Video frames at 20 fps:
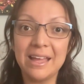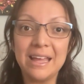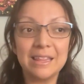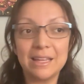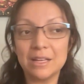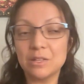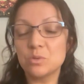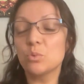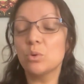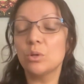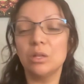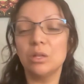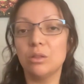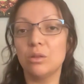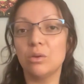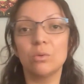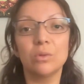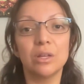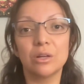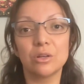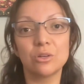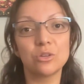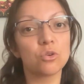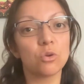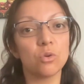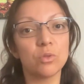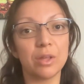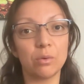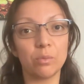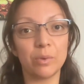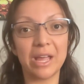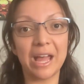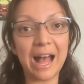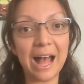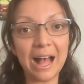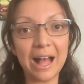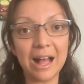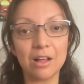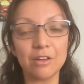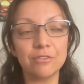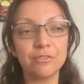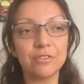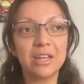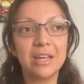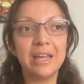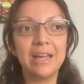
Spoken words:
That's really the only control that we have.